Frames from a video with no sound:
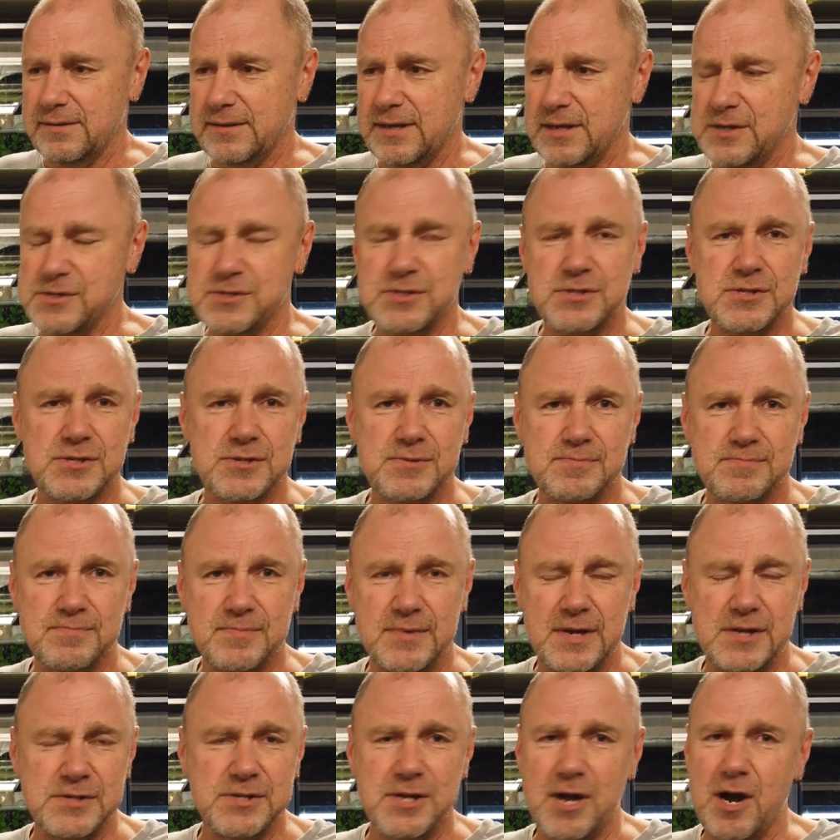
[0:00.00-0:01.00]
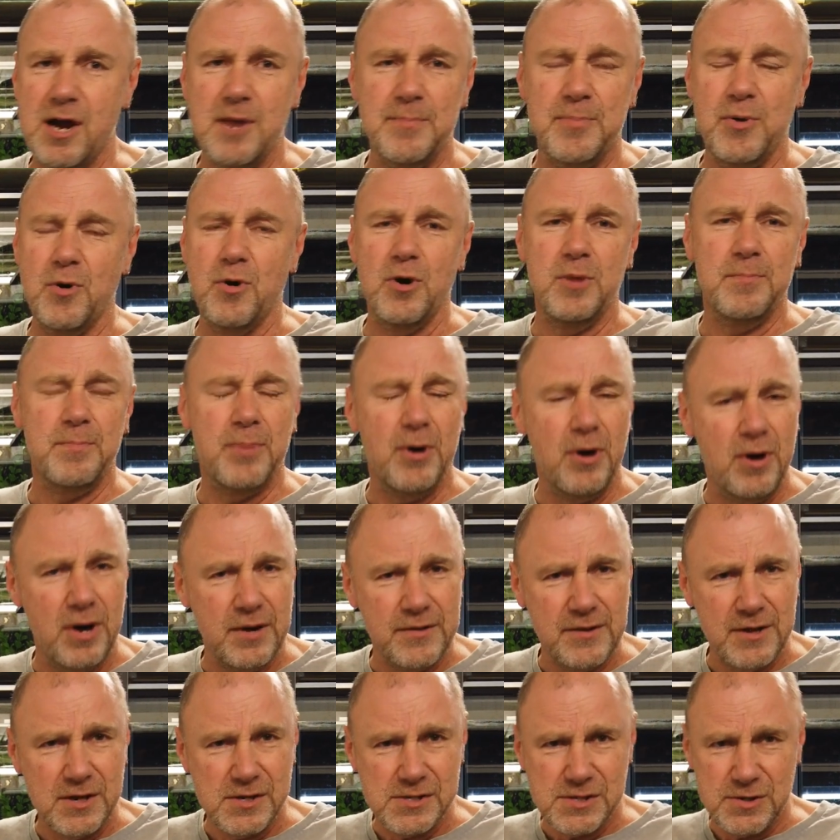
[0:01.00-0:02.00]
there's no point
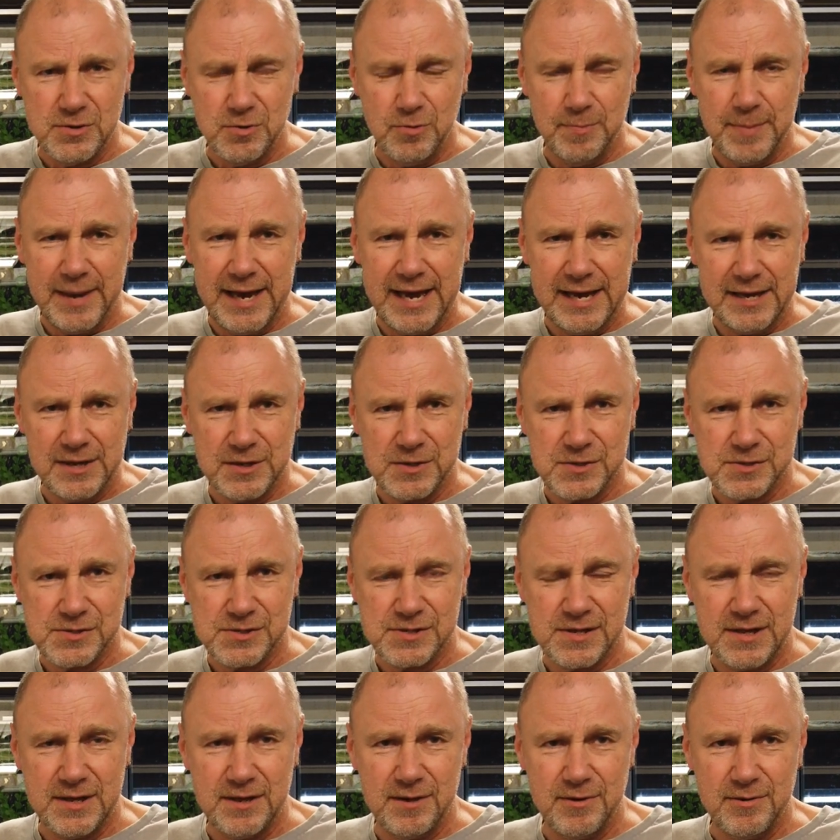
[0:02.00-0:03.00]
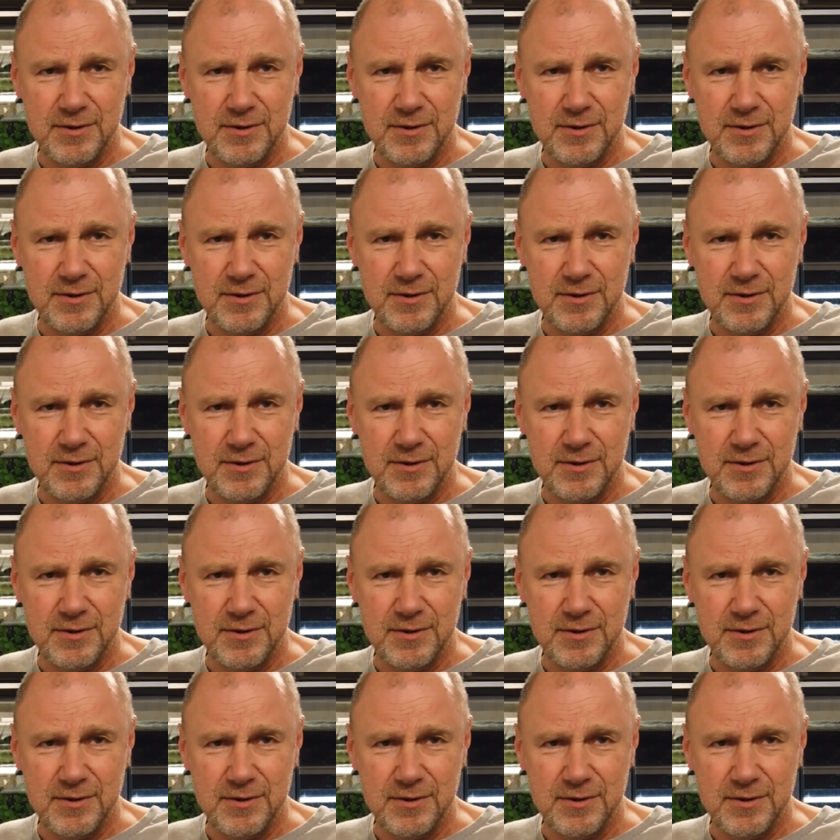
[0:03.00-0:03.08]
buying those little packets.